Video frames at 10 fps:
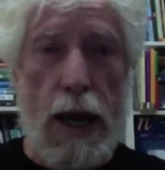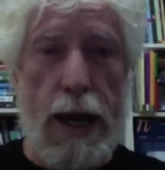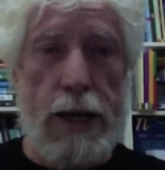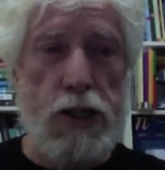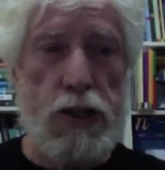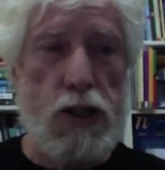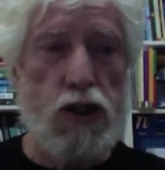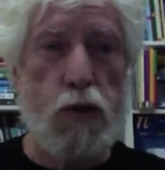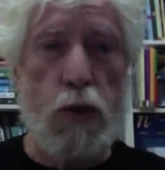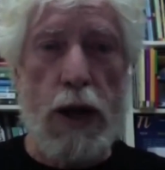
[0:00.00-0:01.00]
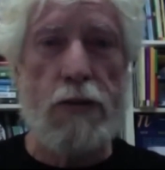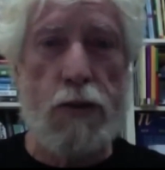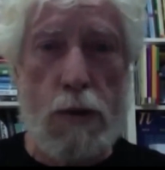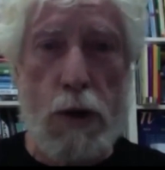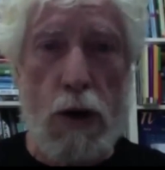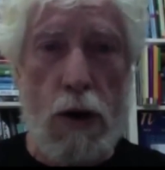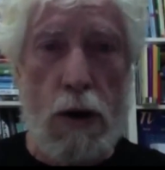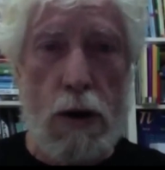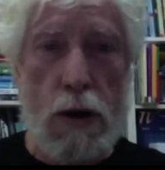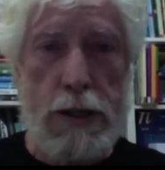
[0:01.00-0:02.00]
and just transform it
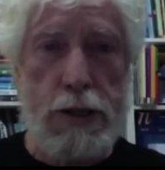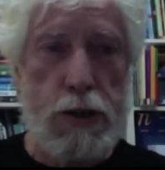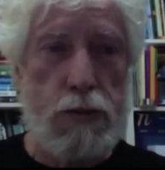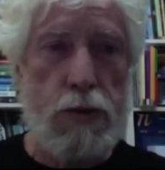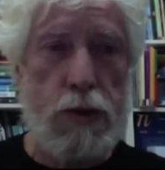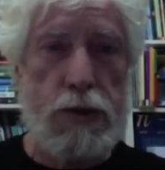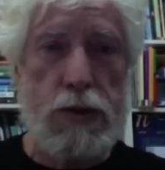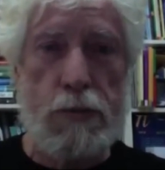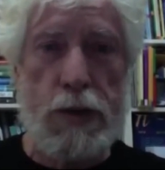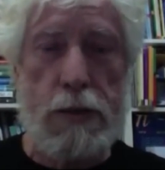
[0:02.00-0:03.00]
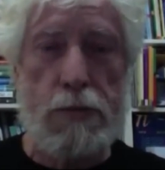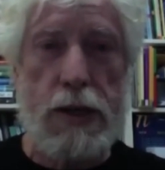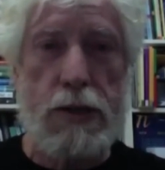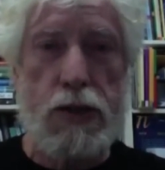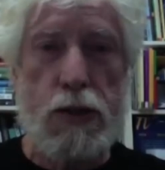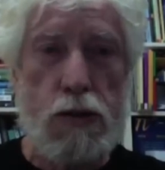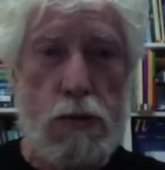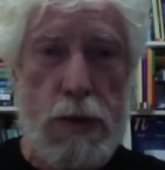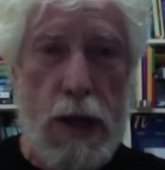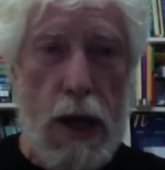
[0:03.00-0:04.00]
all into something to be
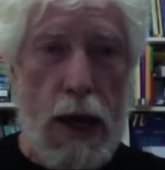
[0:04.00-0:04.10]
consumed